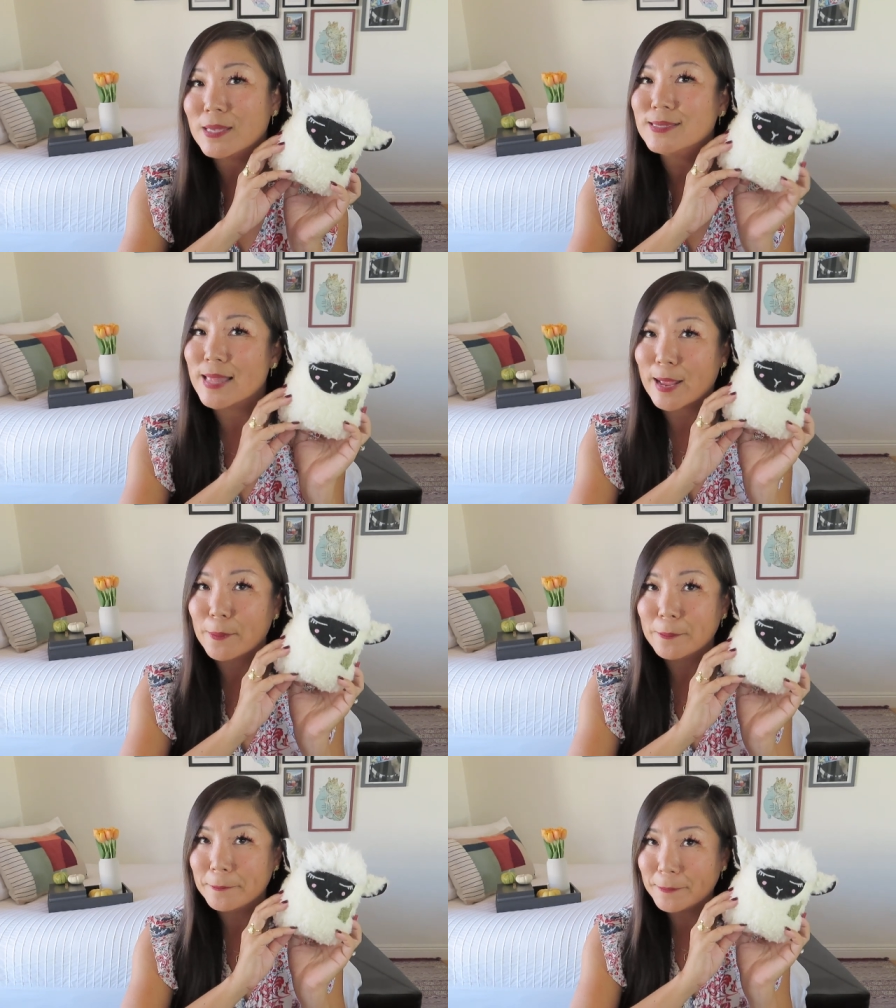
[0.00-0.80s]
is, like
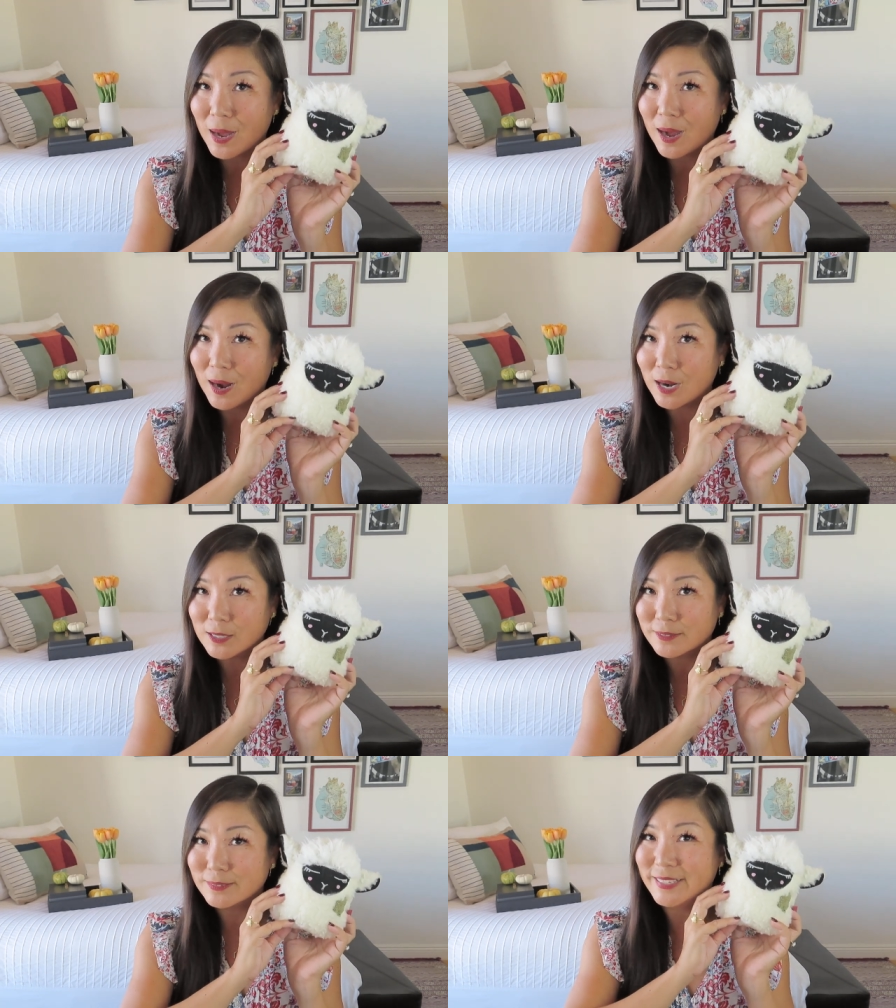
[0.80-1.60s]

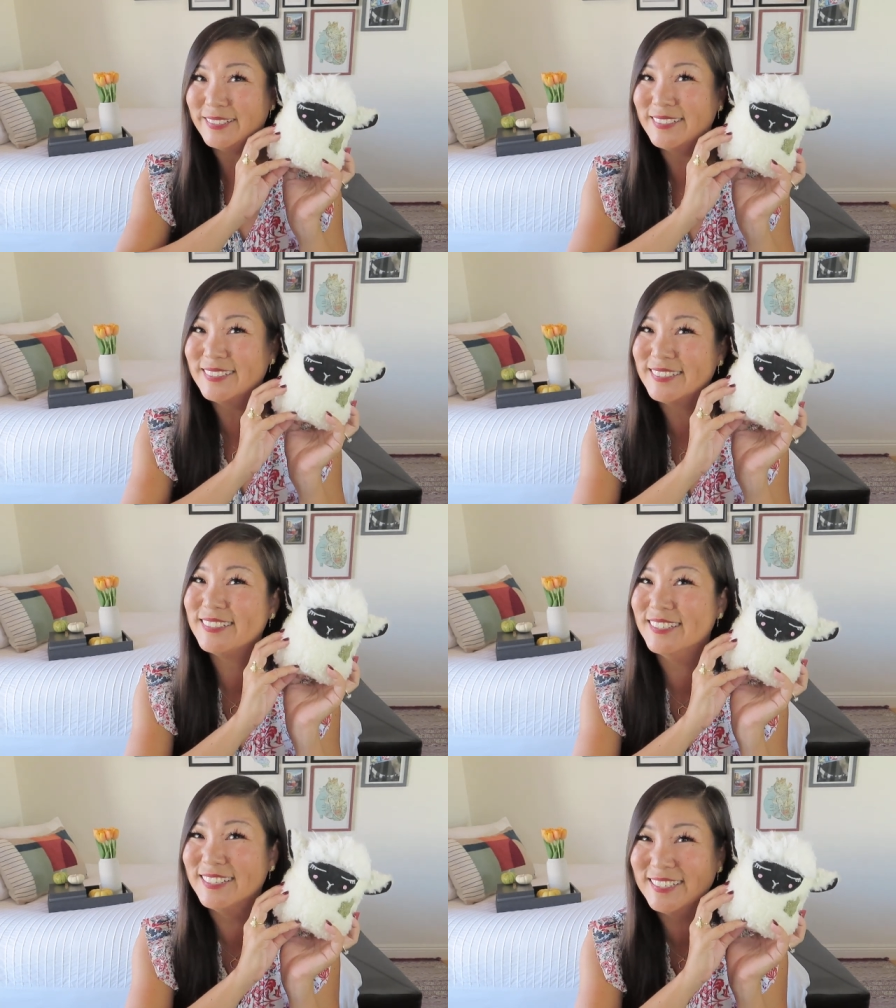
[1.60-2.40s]
Bart.
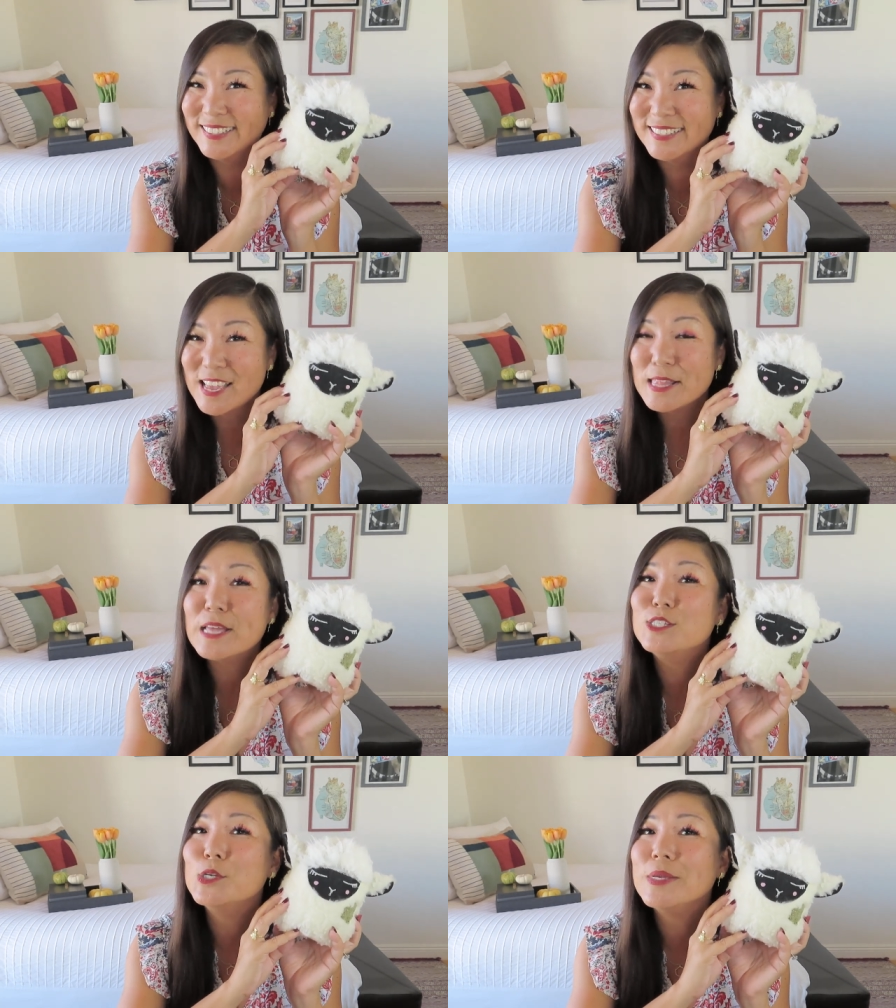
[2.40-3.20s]

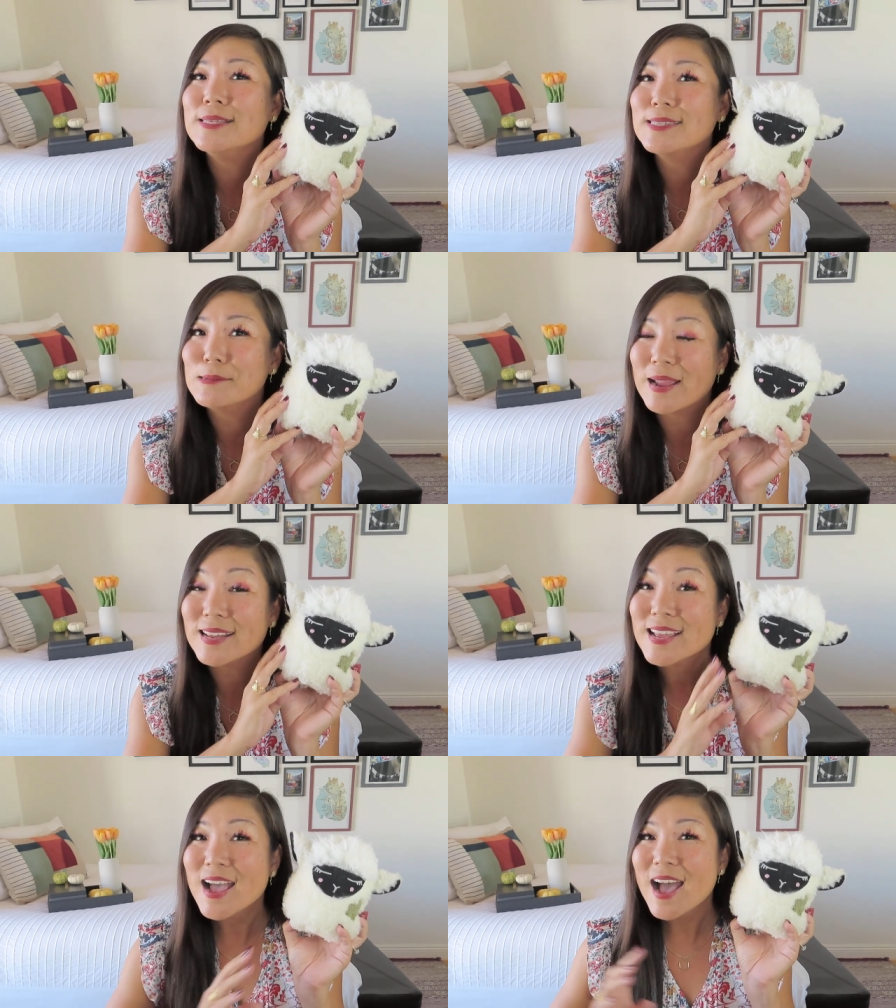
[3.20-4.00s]
That's too easy, right?